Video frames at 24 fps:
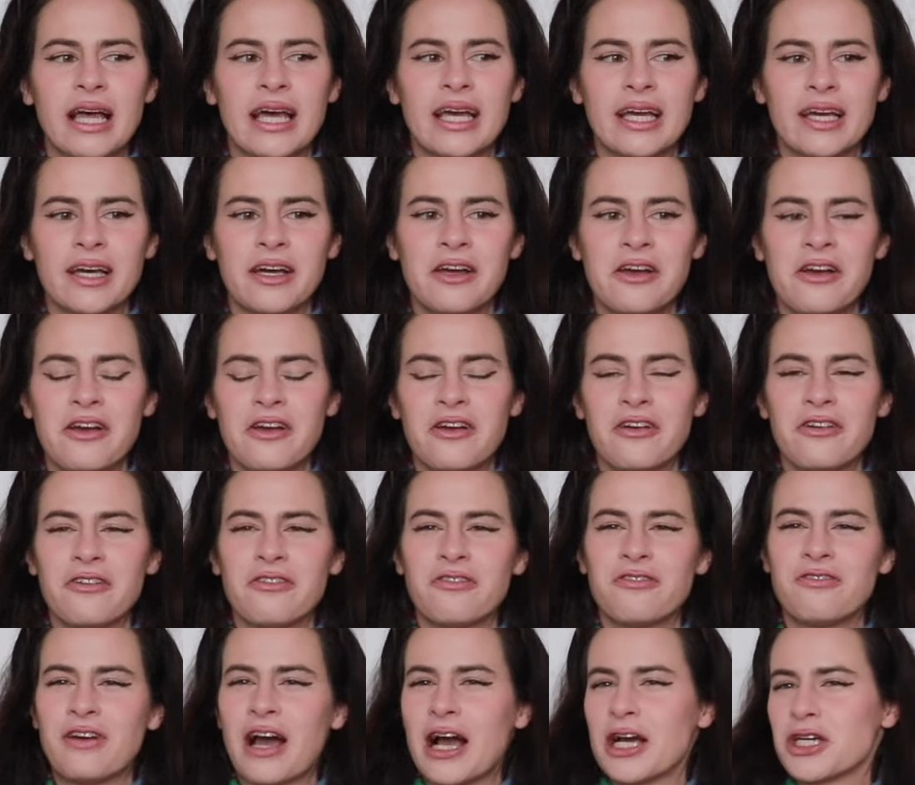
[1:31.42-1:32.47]
like
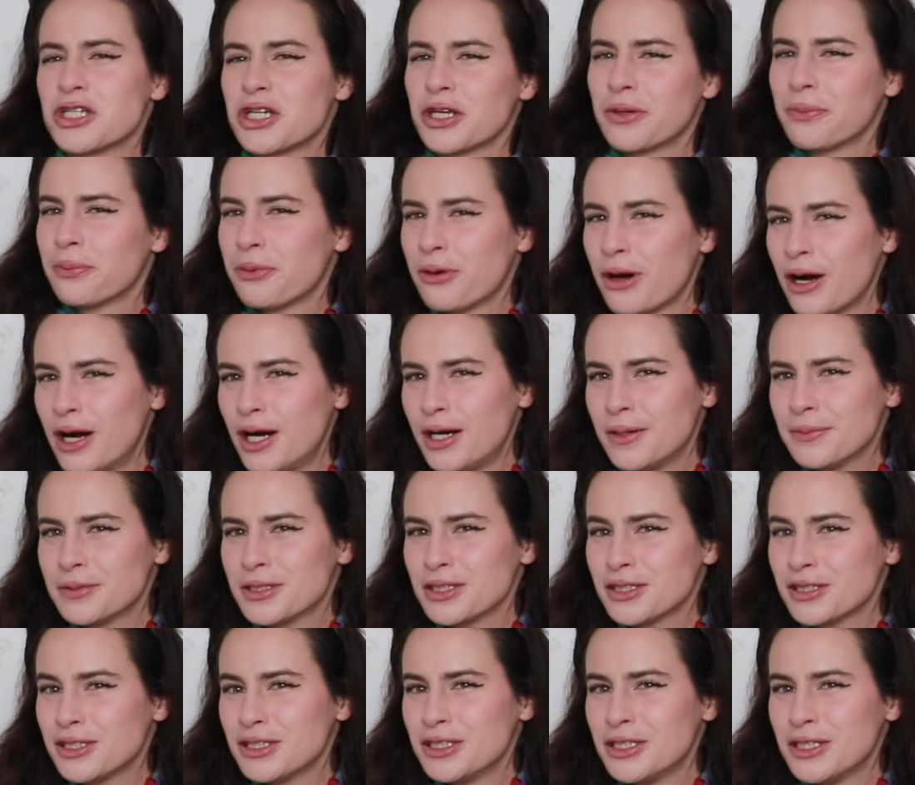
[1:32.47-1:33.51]
fashion
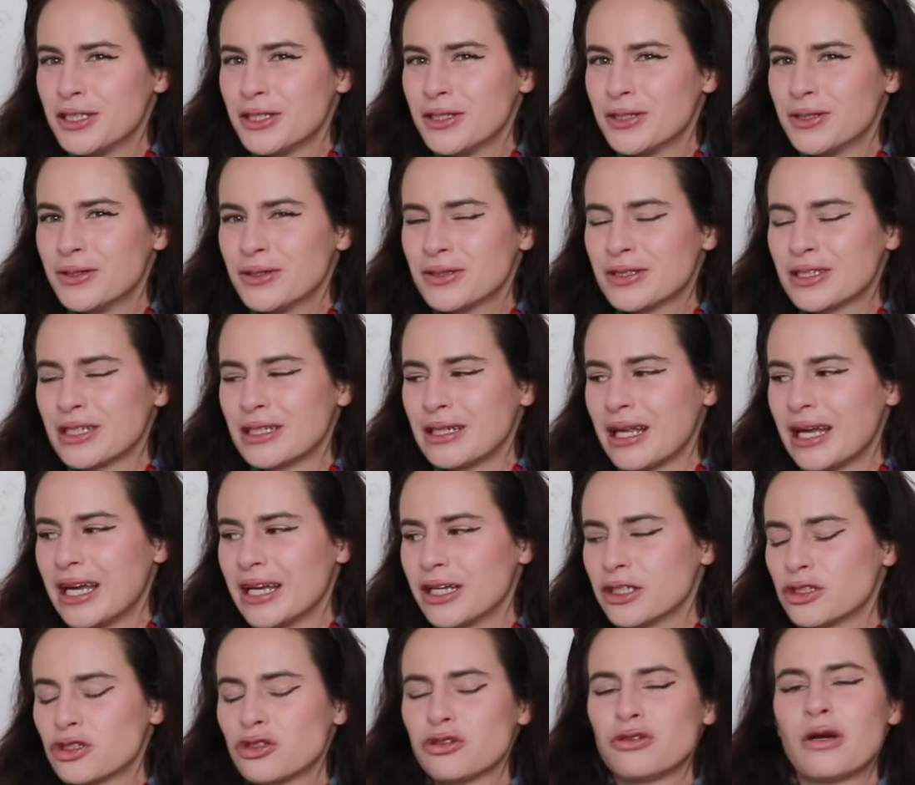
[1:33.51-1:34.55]
prompt to do to
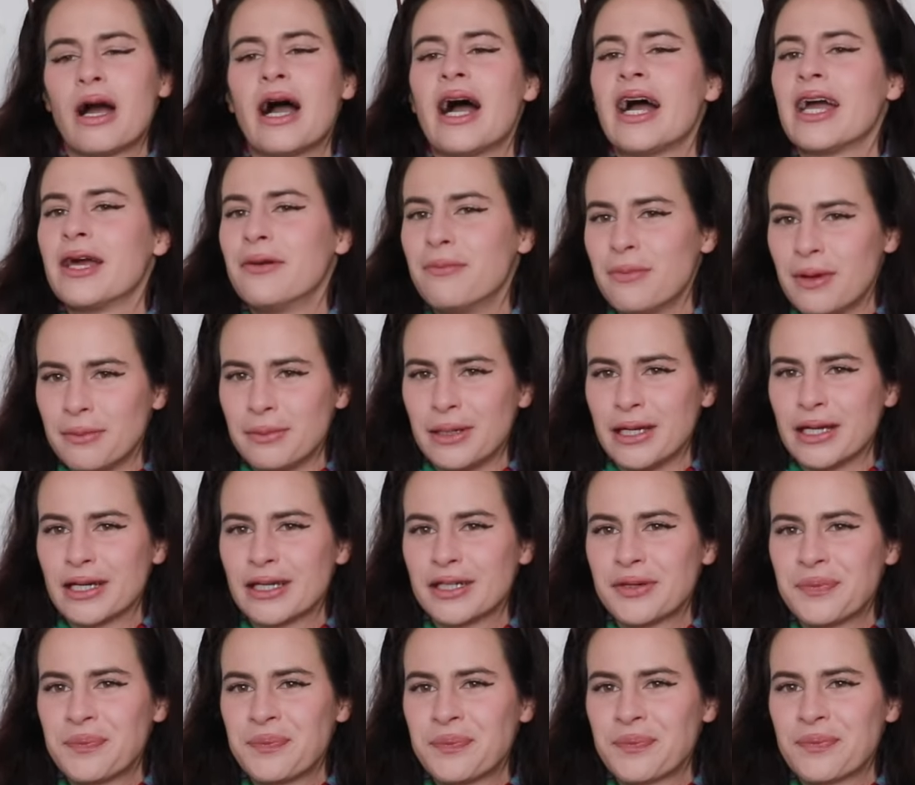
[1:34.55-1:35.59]
like try and mimic
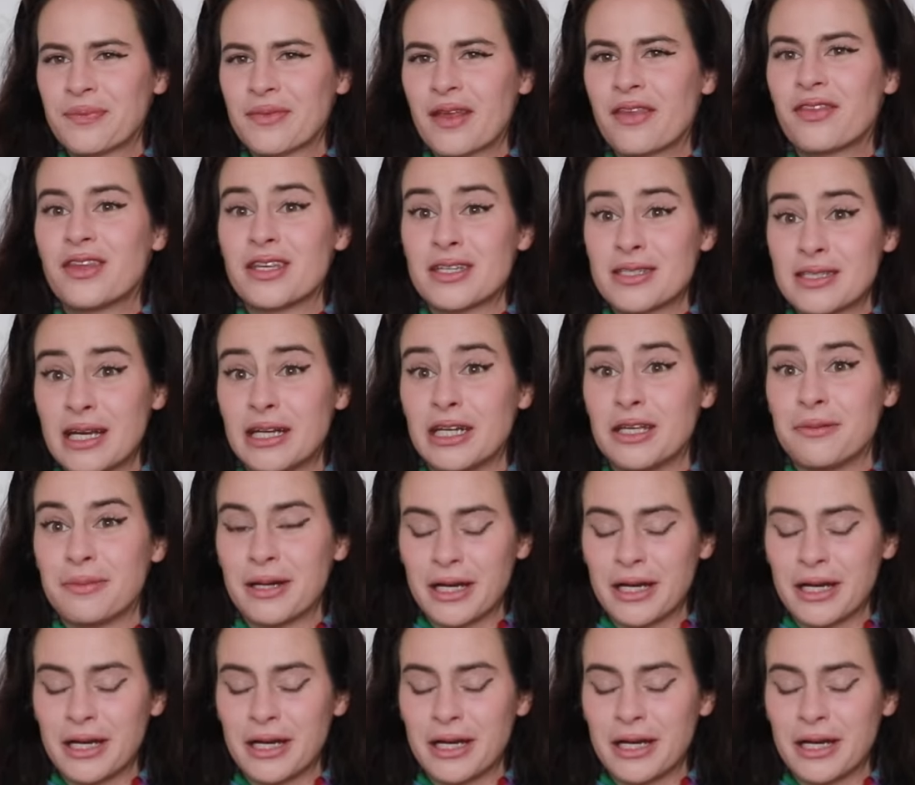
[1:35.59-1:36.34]
this teddy